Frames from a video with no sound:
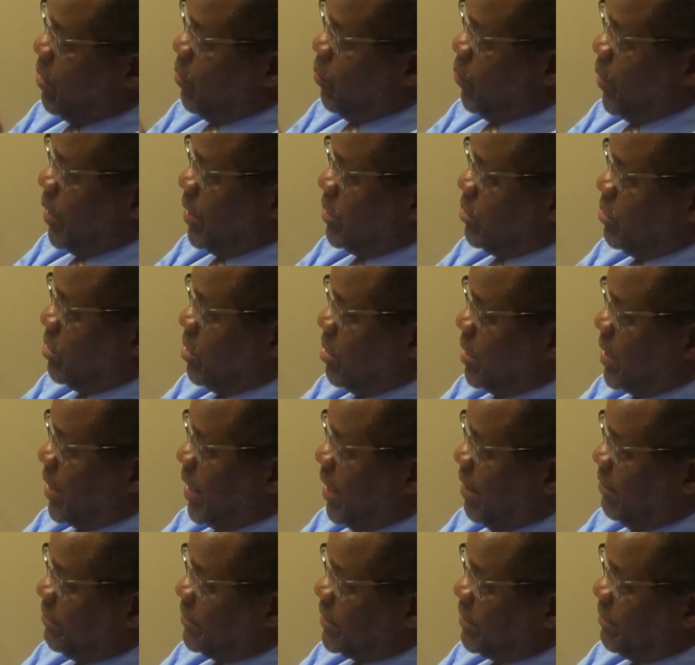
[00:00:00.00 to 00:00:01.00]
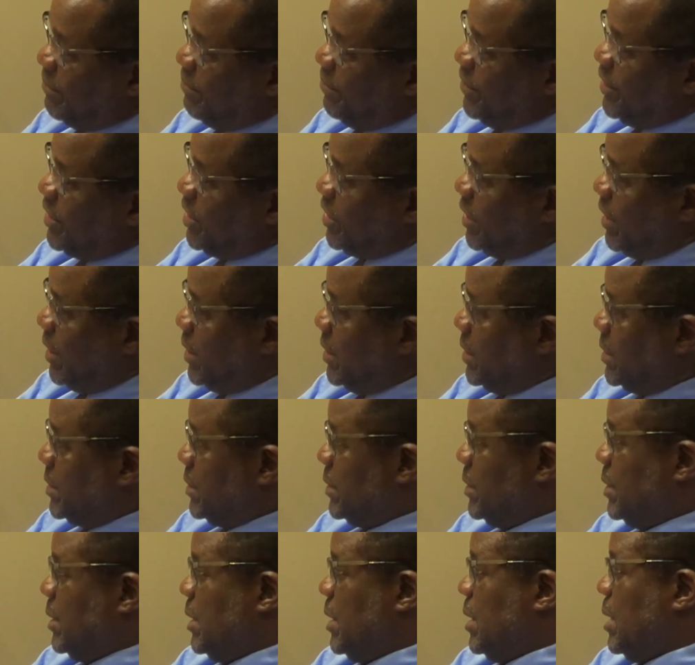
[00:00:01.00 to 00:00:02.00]
we do not have sufficient
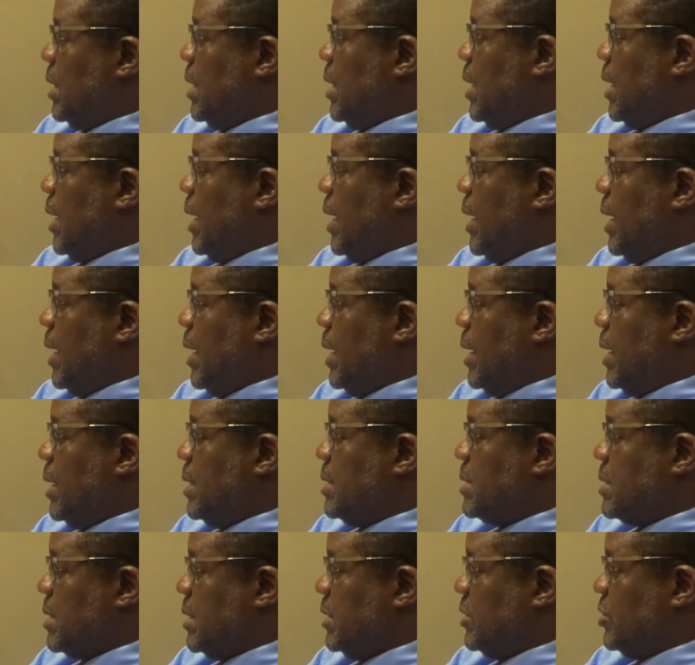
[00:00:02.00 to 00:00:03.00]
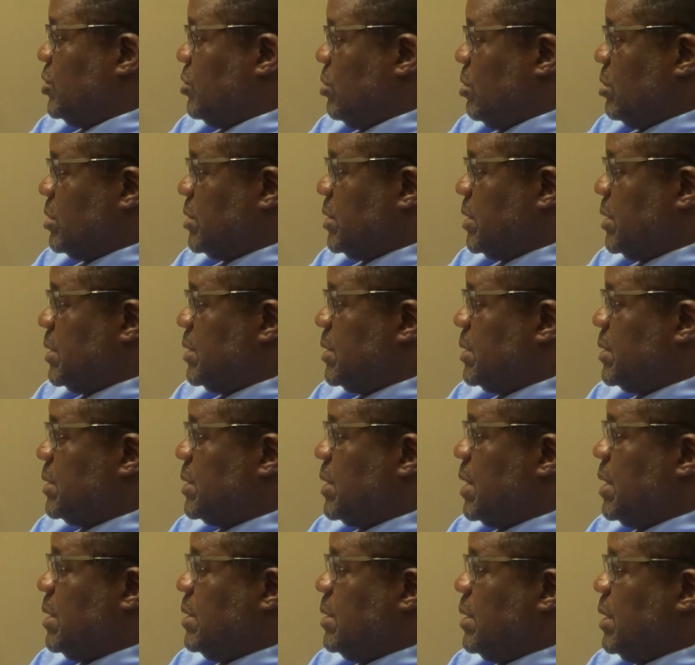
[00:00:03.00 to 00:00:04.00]
resources.
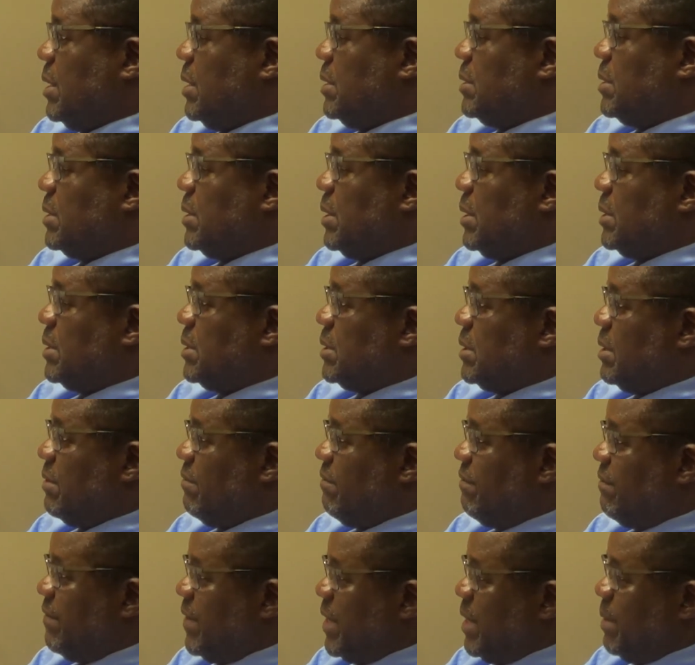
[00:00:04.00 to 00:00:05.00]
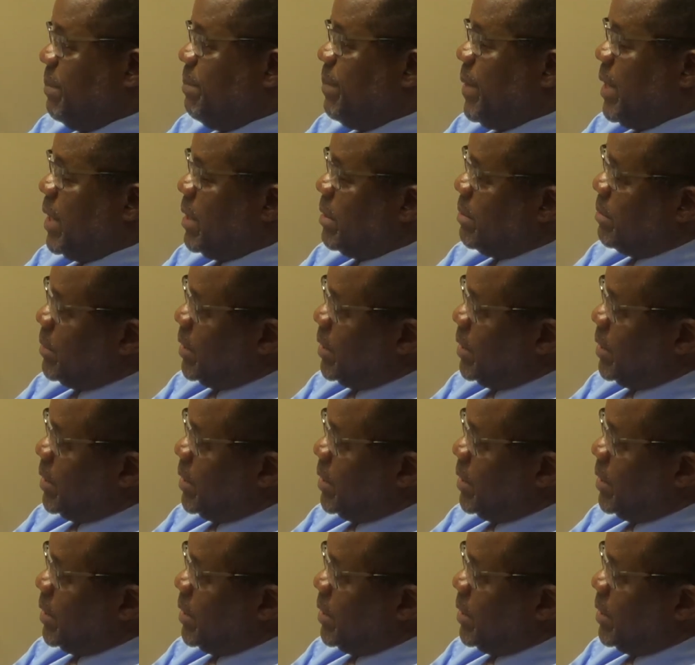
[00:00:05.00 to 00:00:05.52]
It's a very big